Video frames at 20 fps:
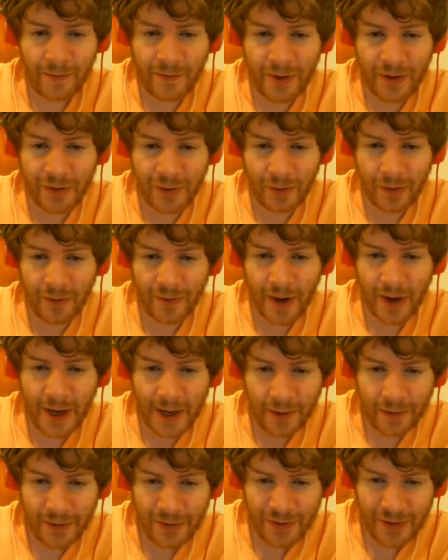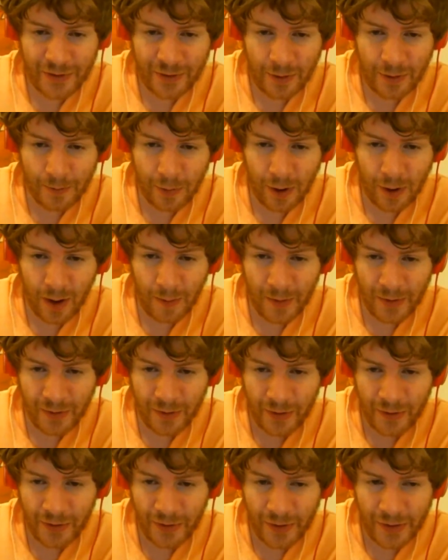The History of Violence, Eastern
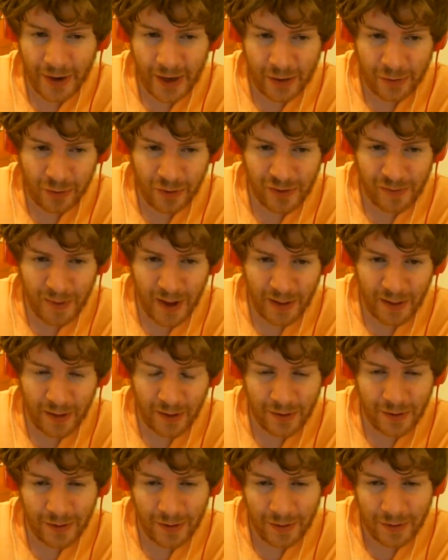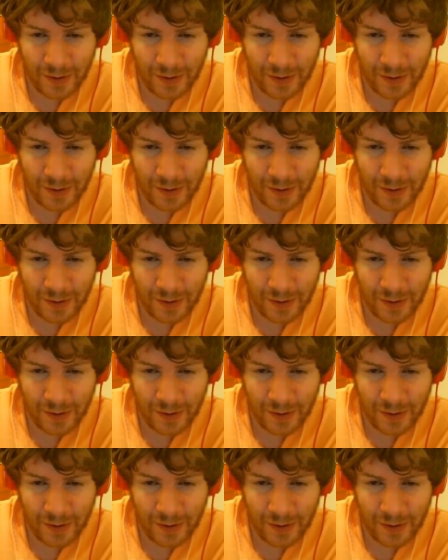Promises, A Dangerous Method,